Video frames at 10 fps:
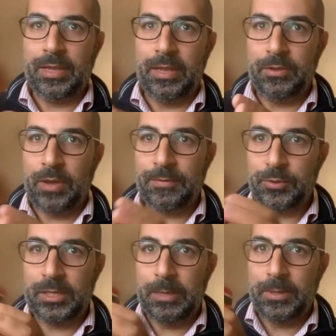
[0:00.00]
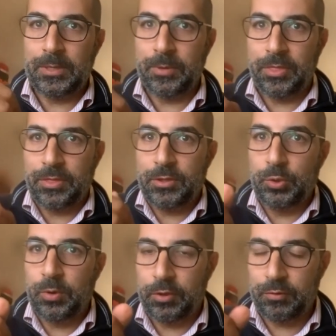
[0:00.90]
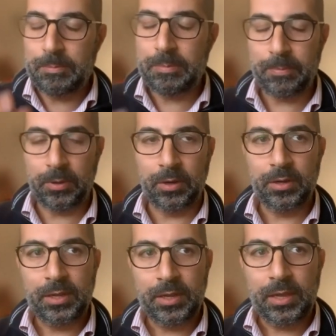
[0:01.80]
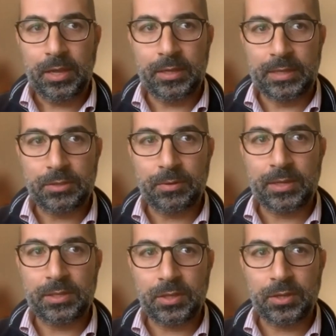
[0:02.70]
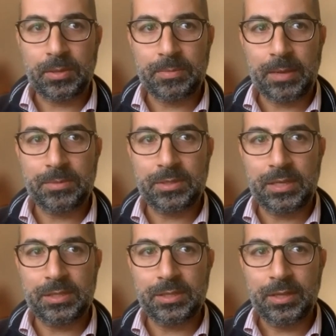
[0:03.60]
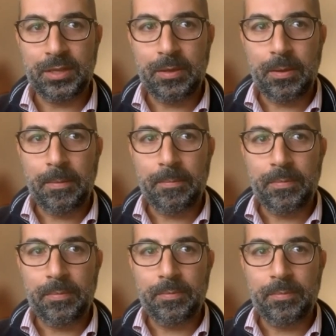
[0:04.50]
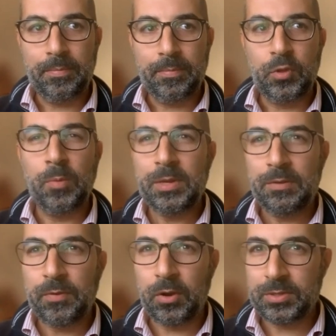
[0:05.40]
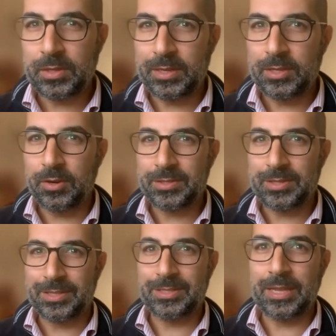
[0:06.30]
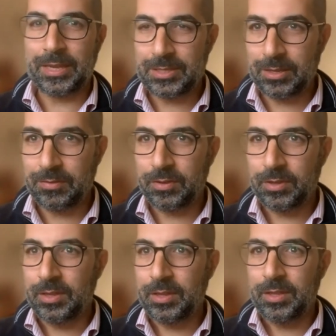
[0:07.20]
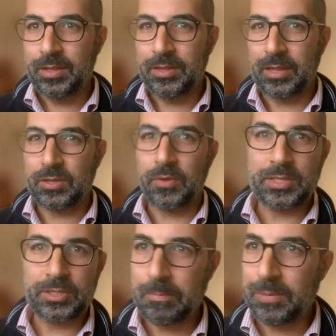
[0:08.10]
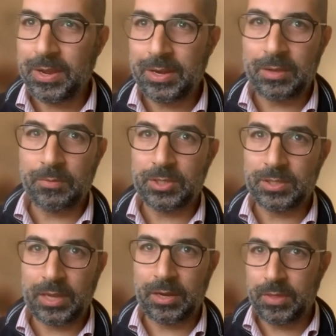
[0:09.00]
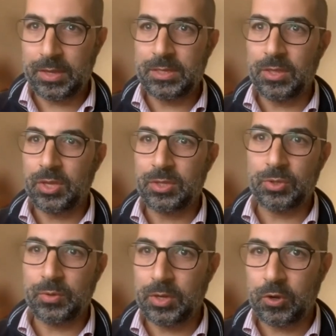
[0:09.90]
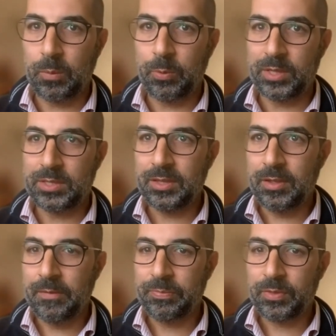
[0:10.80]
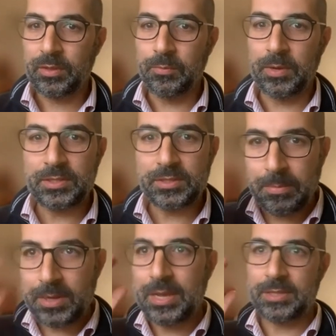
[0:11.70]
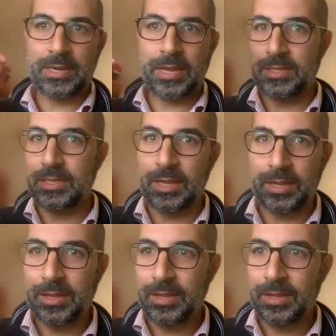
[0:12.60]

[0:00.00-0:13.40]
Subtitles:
you have to keep it with two or three people. And that's what I saw. Sometimes these, nobody follows the leaders that's negative, that's always complaining, which is kind of the easy thing to do in a corporate. When somebody has an idea